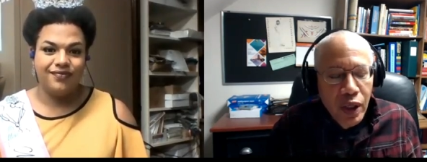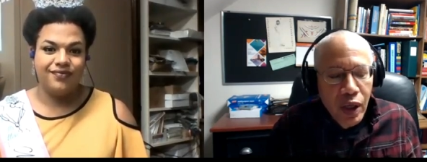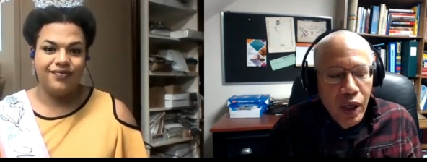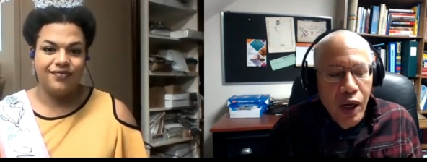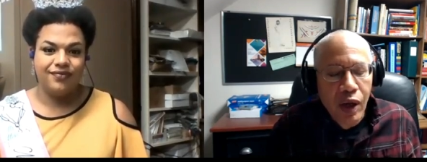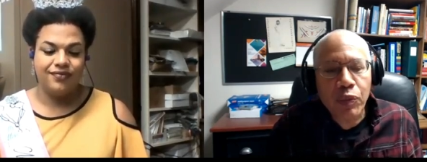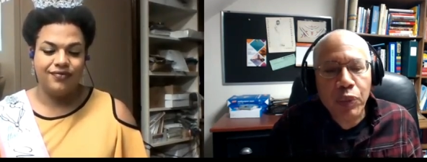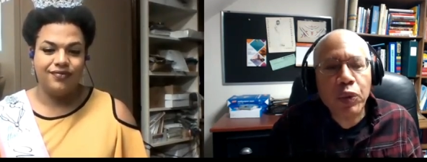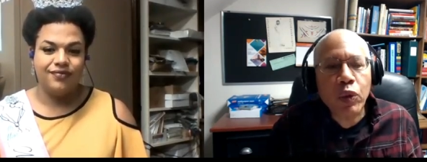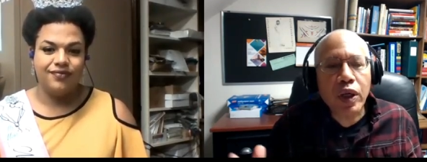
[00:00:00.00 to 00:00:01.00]
Speaker 1: Um,
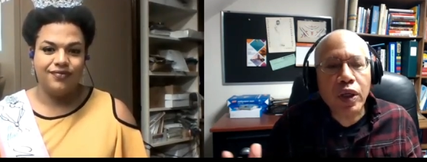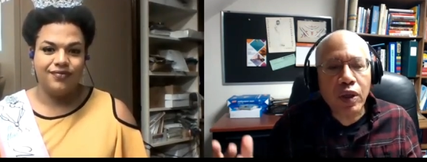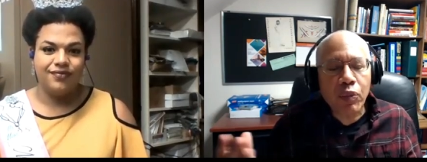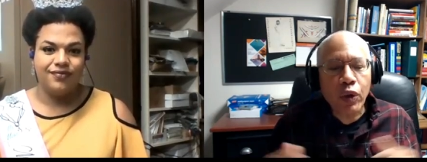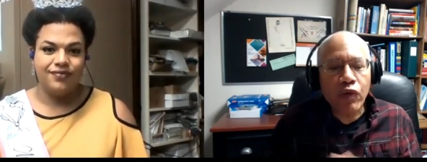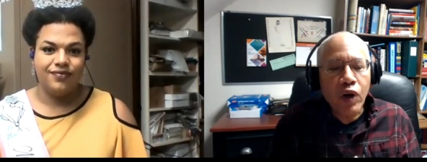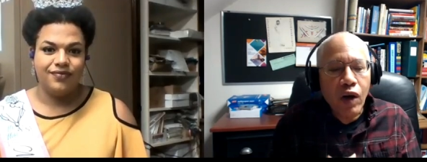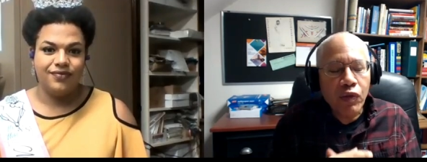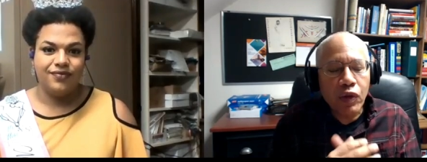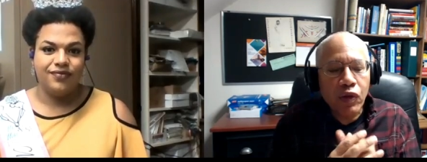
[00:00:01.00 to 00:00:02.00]
people want to get more
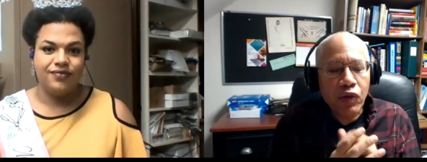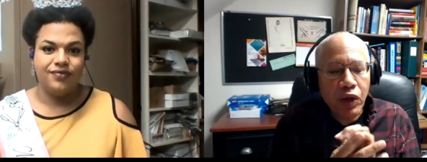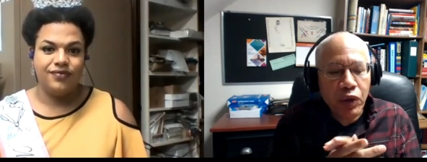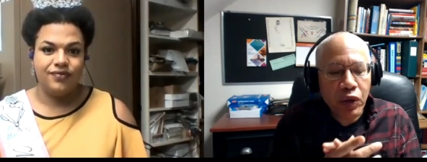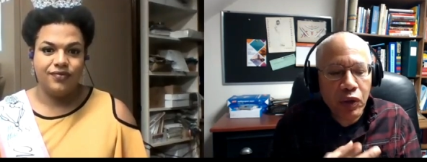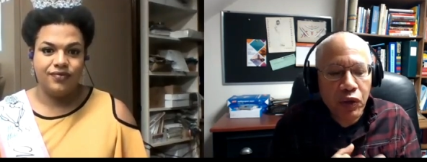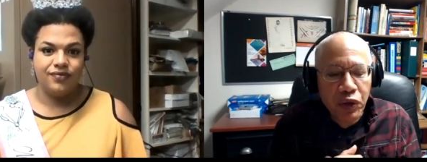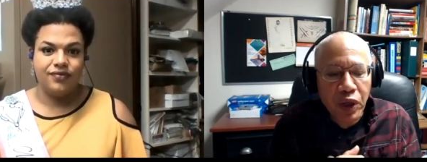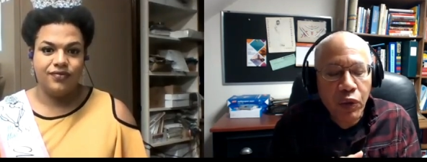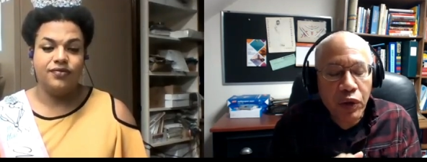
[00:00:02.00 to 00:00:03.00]
involved in the Sacred
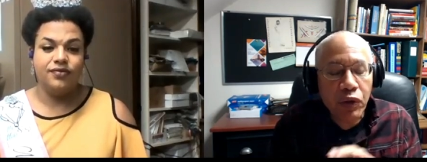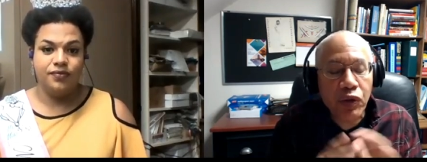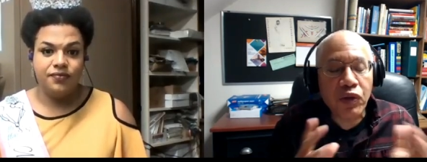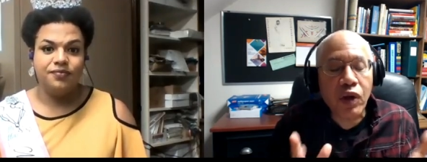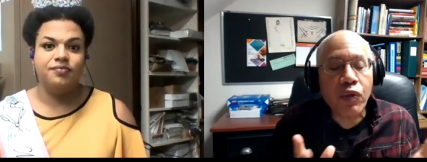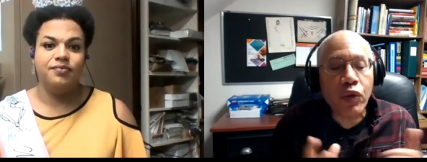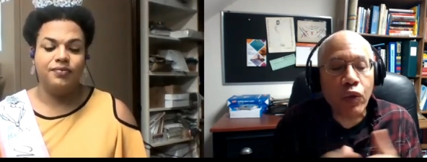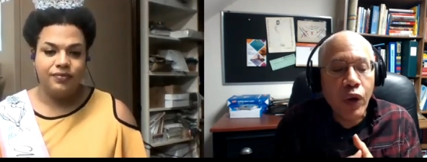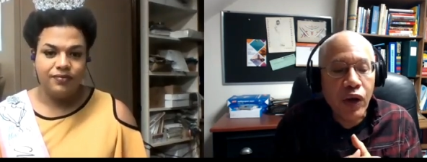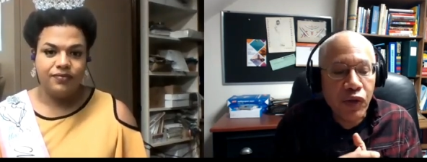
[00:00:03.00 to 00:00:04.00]
Inclusion Network. There's several
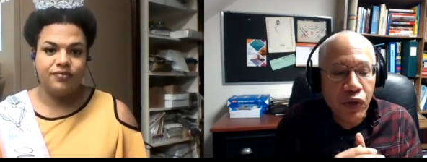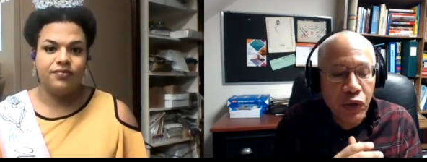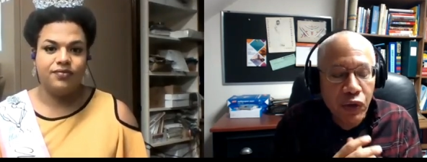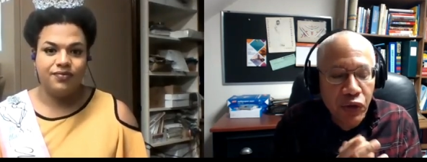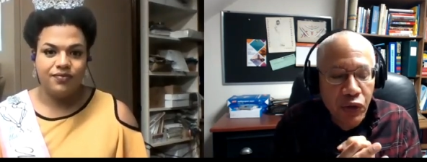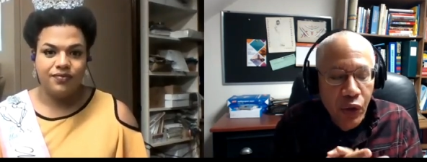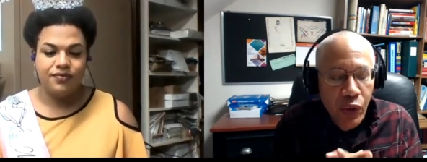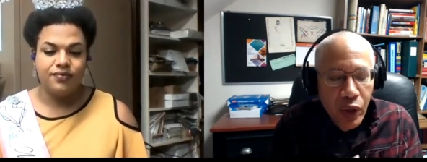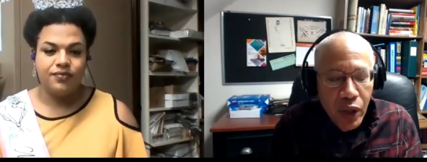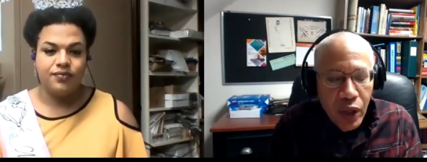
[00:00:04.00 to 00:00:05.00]
ways to do
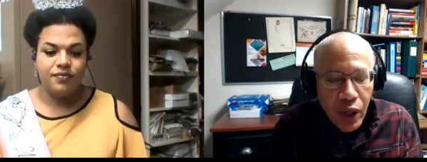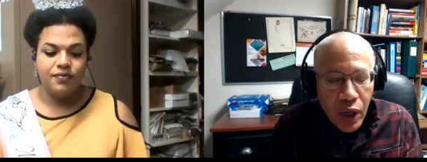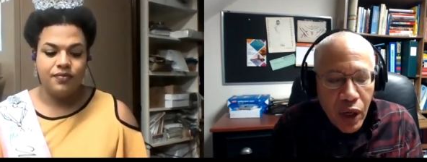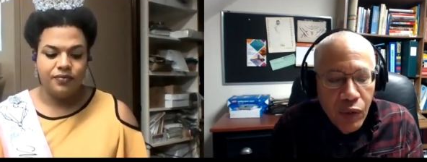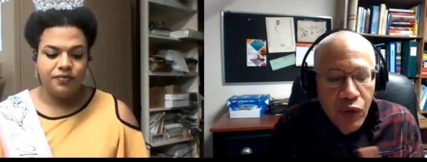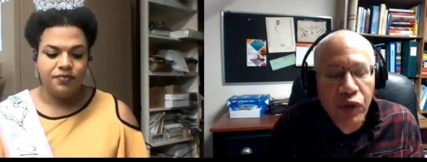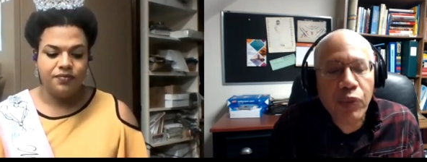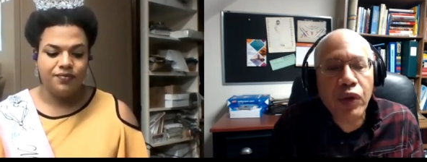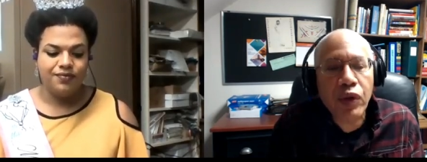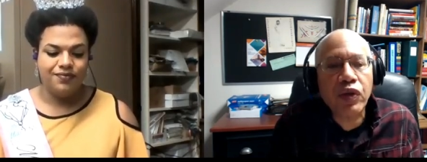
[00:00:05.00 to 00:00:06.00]
so. Um, the
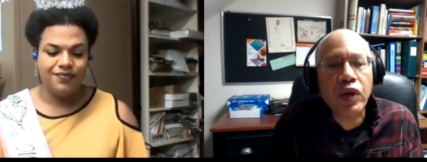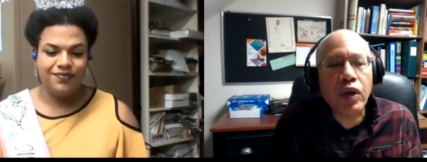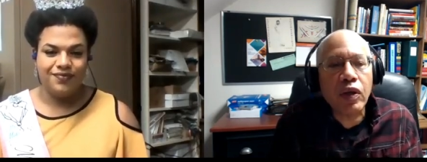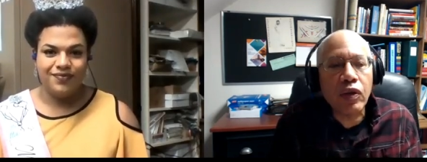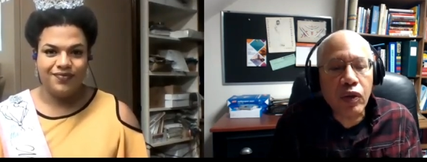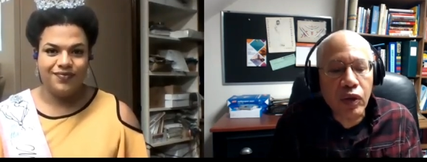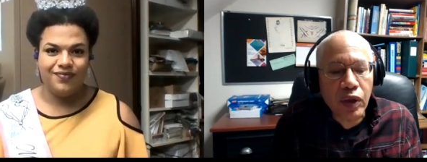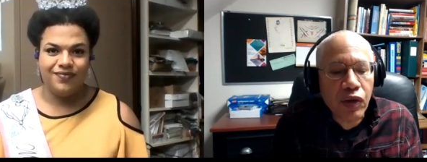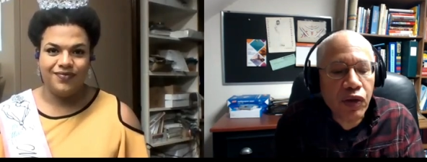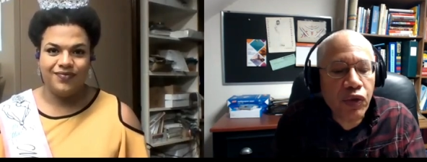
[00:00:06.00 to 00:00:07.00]
simplest thing, the
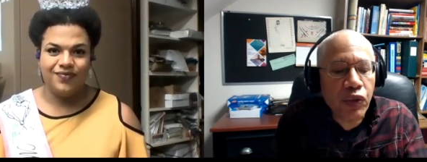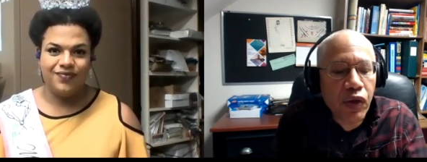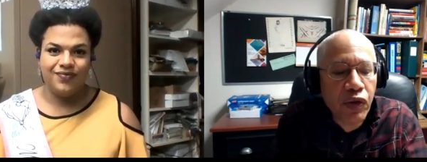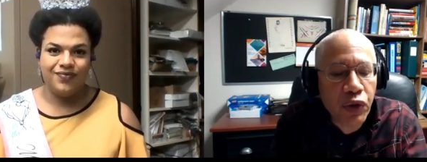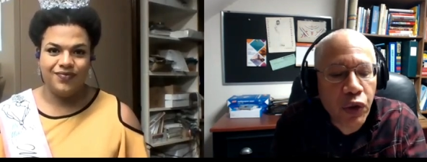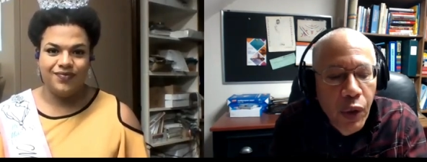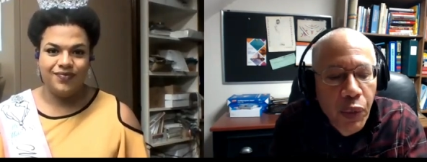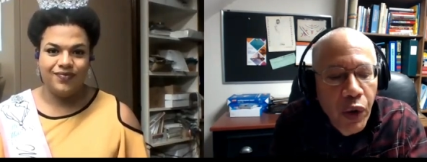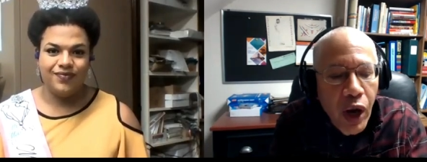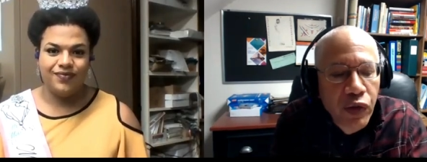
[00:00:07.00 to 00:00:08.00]
easiest way is to join our
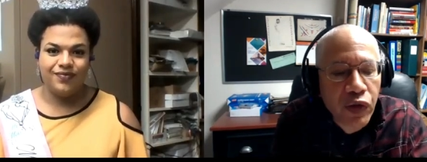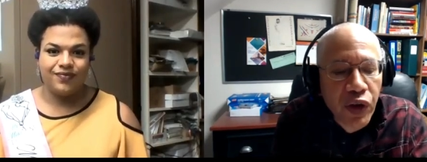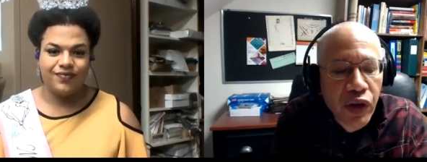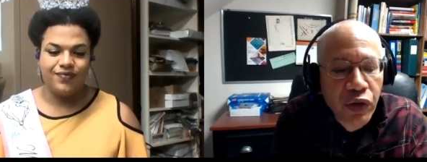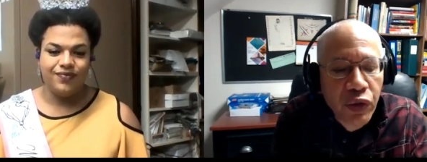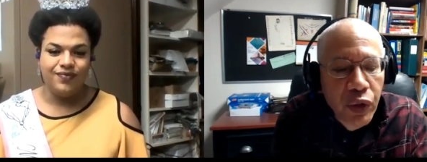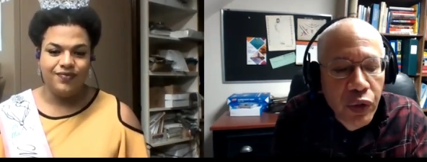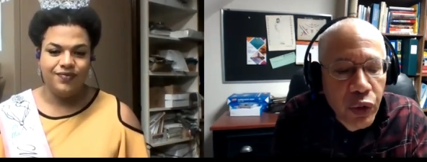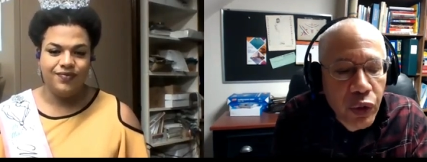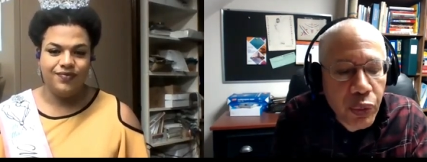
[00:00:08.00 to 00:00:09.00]
private Facebook
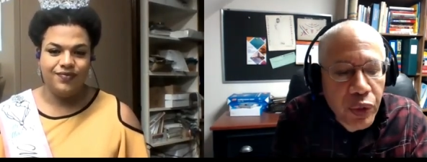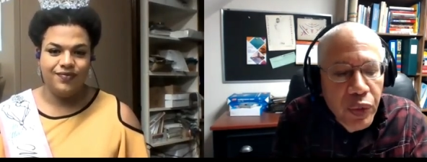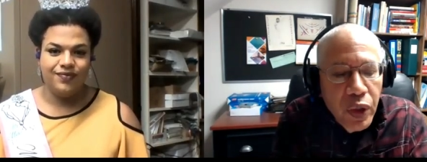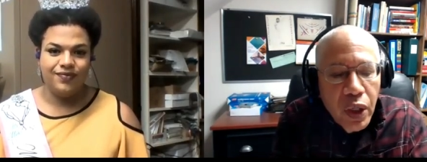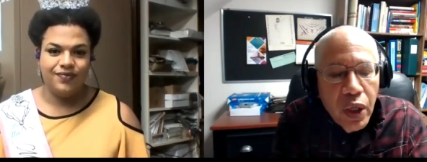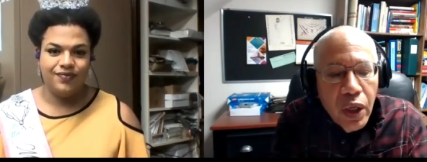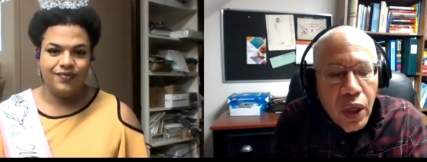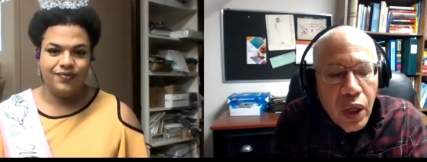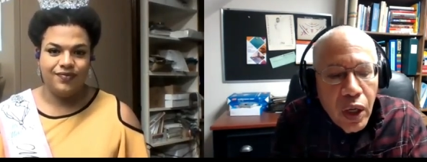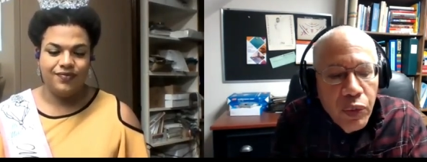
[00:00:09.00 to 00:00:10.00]
group.
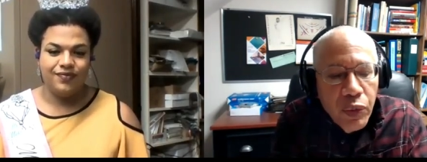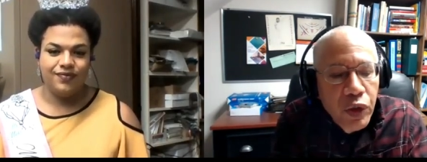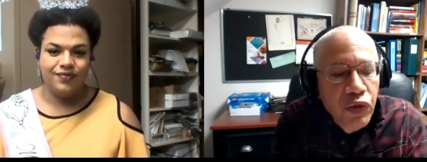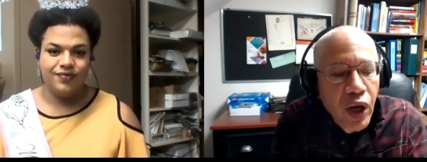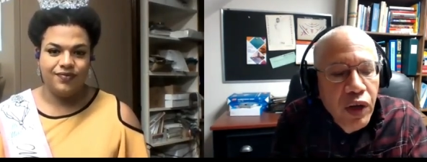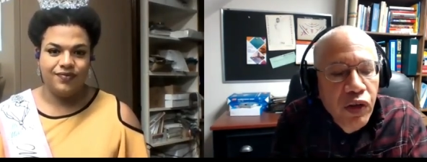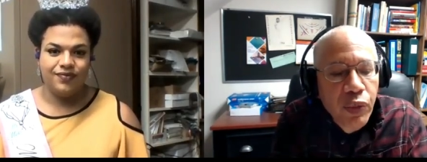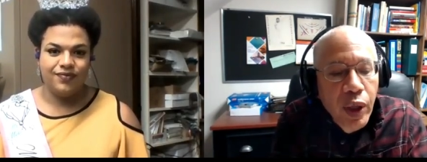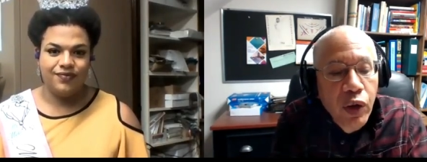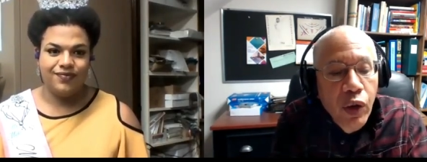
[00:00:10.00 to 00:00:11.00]
Um, you can find us
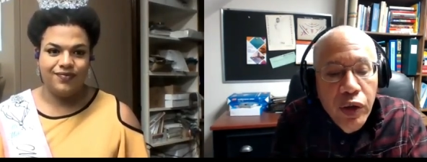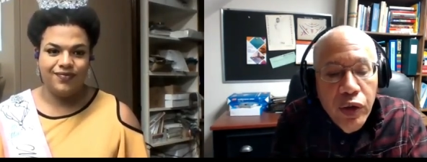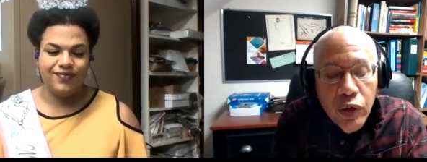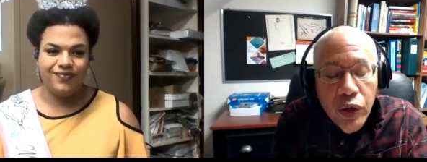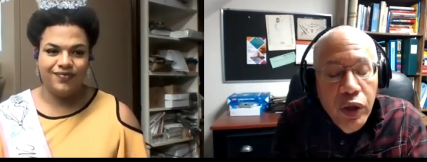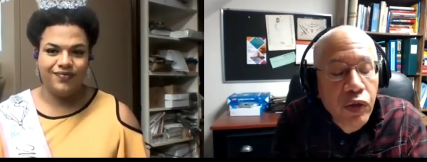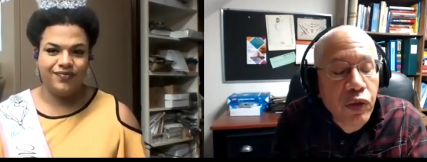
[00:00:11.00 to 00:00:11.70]
by going looking